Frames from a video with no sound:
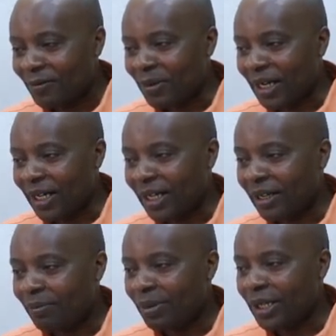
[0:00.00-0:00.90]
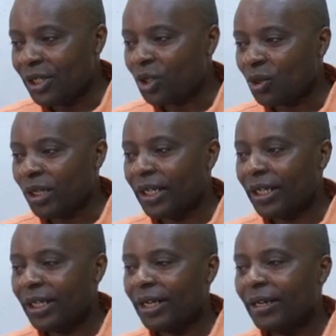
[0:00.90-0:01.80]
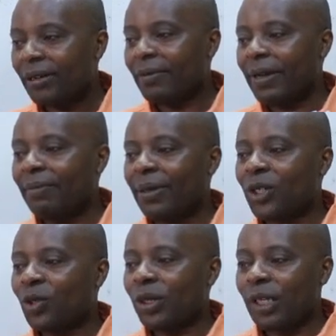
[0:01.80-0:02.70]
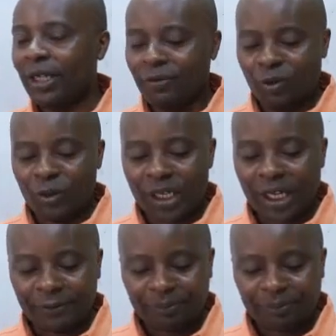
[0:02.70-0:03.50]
my pension, my pension in the future.